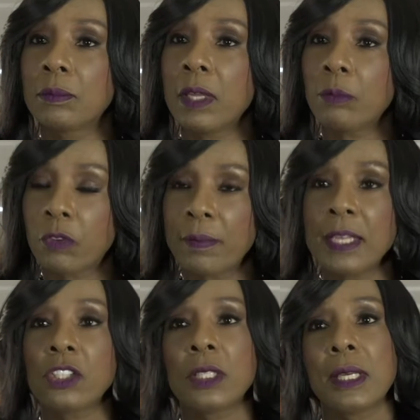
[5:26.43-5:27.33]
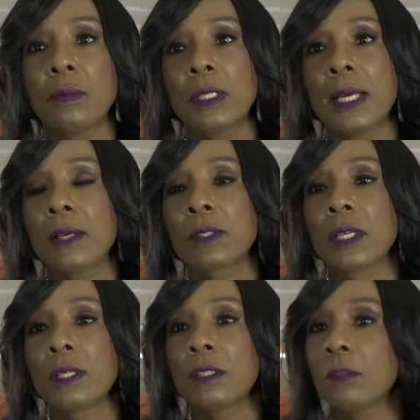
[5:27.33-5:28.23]
information that went out,
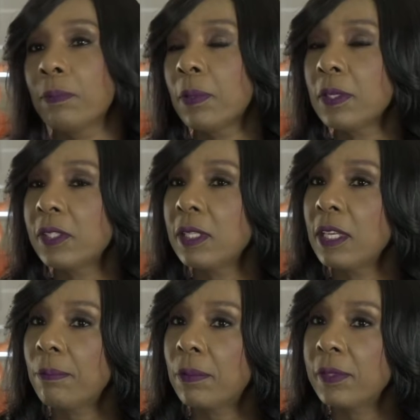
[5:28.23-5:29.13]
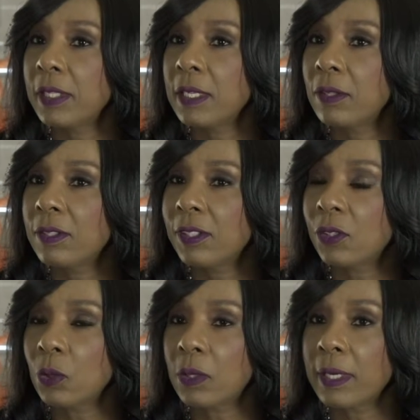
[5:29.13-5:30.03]
the person that presented the
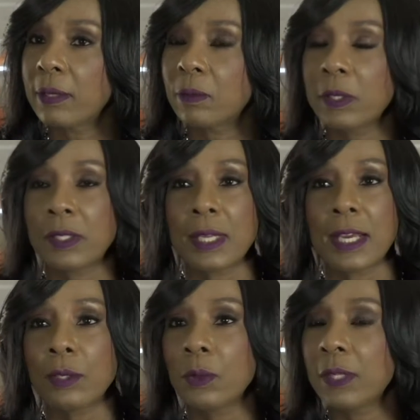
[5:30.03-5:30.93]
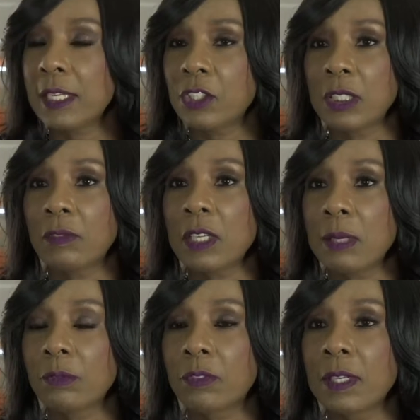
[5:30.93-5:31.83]
story was not who that should have
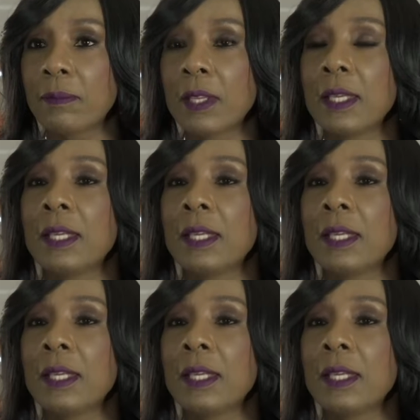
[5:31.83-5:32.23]
come from.